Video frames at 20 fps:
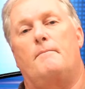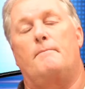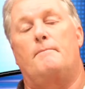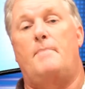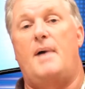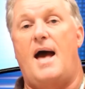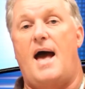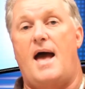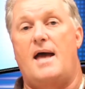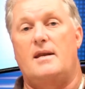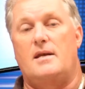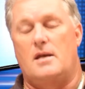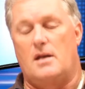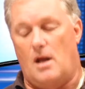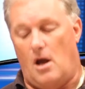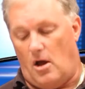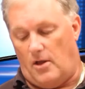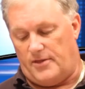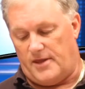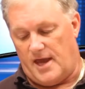But
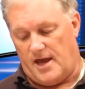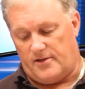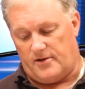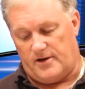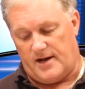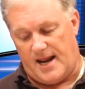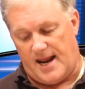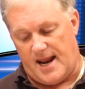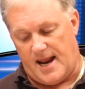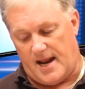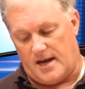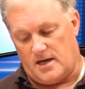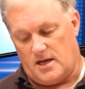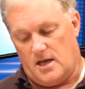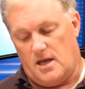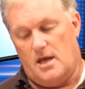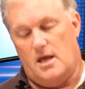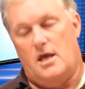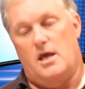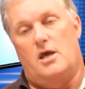on the other hand,
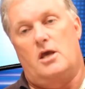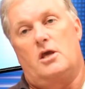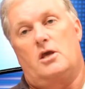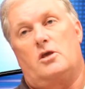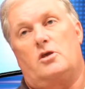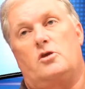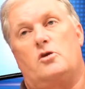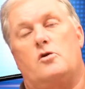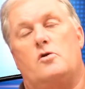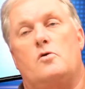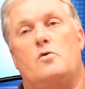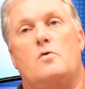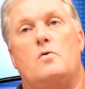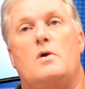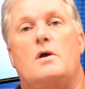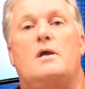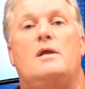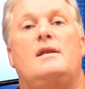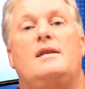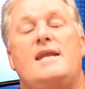you
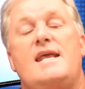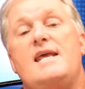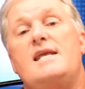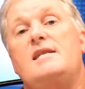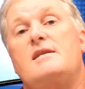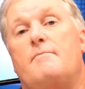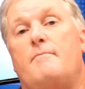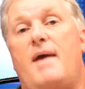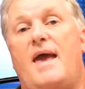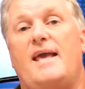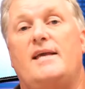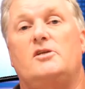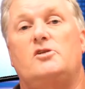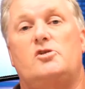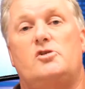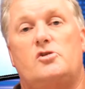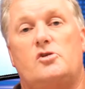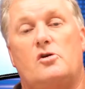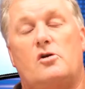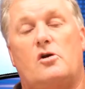need to make
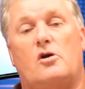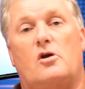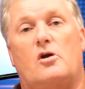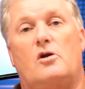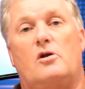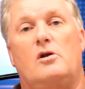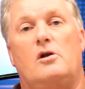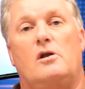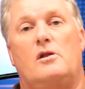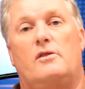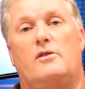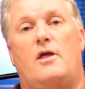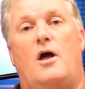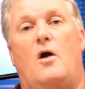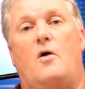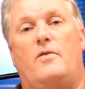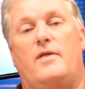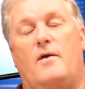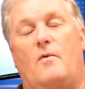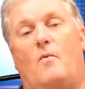sure,
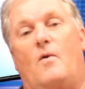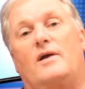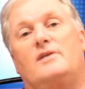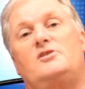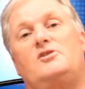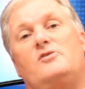though, that once